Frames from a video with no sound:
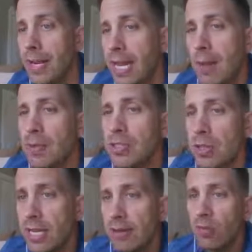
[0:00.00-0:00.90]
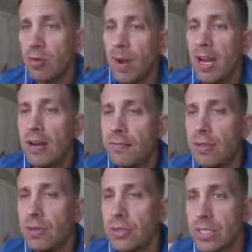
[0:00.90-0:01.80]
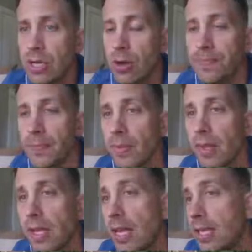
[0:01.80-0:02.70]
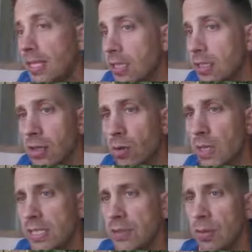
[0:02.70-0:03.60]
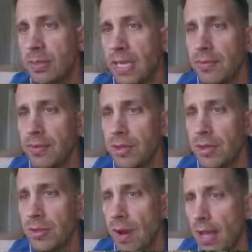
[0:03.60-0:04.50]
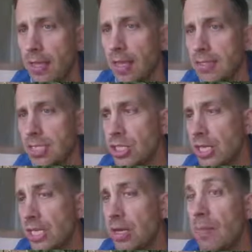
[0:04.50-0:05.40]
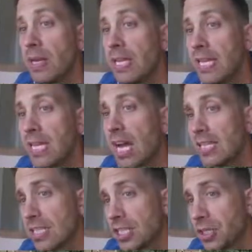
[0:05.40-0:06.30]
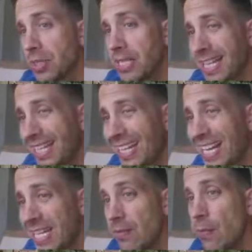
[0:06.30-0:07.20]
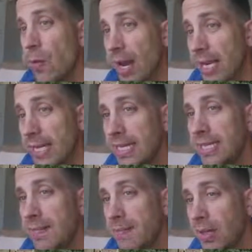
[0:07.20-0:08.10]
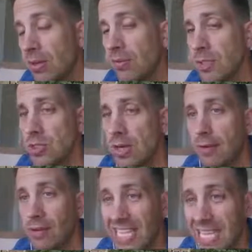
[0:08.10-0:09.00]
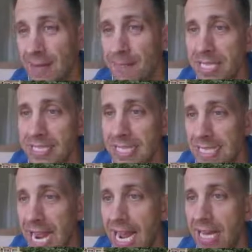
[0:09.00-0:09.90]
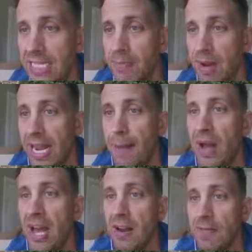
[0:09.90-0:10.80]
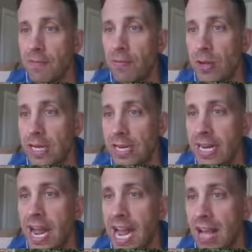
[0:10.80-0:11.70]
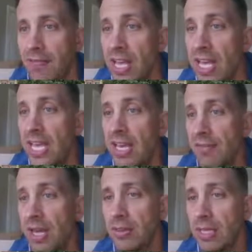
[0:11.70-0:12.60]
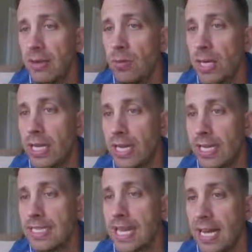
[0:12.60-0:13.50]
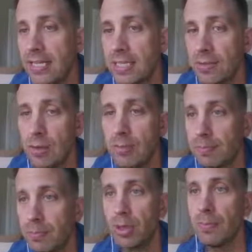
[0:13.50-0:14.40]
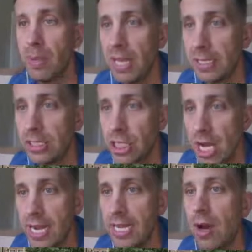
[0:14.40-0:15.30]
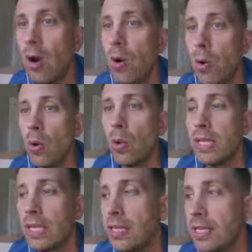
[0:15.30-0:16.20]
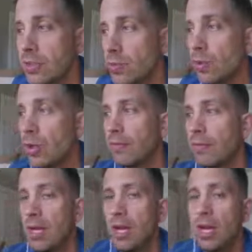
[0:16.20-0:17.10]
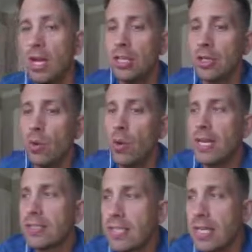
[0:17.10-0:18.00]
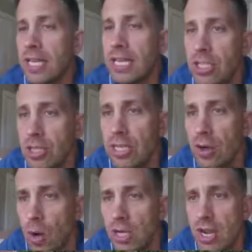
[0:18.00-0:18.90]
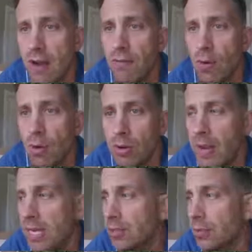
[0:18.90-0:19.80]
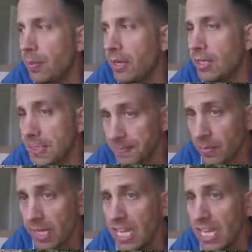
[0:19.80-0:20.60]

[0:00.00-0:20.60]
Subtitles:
It happened to a neighbor of mine a few years ago. Little windstorm came through. I lost a shingle, but he lost a tree and it landed right in the middle of his driveway. It missed his house by about 1.5 feet. If that thing would have hit his house, it would have put a big giant hole in his roof. So what else do you need to watch out for on major repairs?